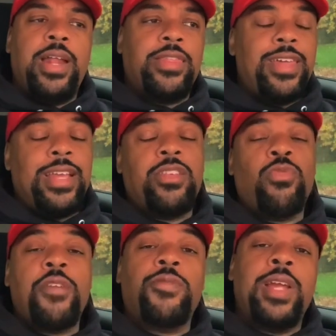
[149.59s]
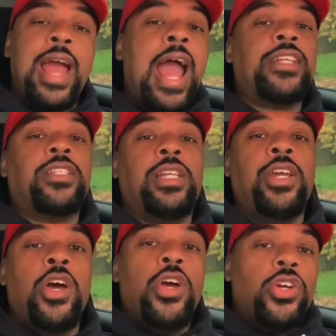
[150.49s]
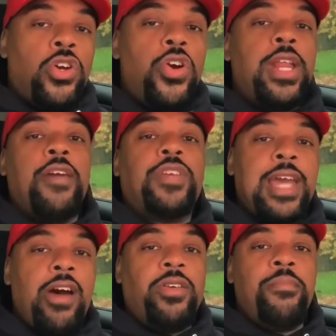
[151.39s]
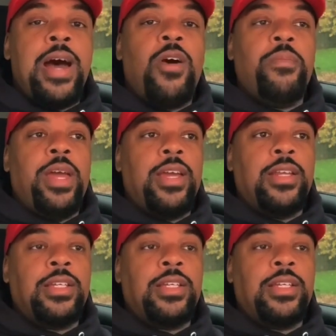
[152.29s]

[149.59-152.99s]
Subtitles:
I think the referee actually could have counted him out, man.